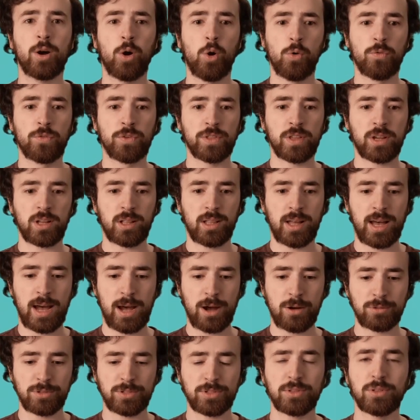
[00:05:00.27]
over the
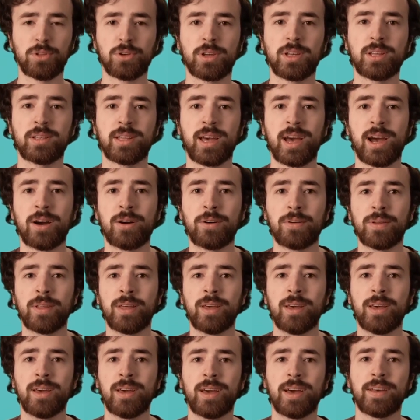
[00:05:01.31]
clouds, looking down
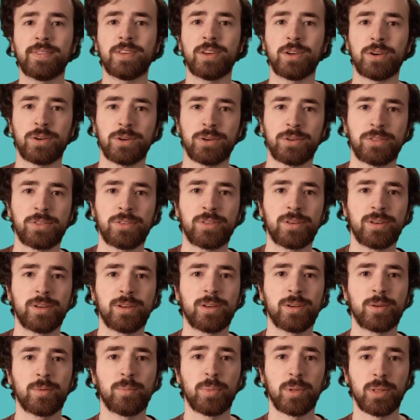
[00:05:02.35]
at the earth
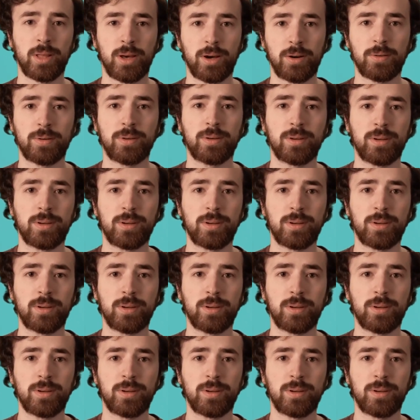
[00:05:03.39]
below.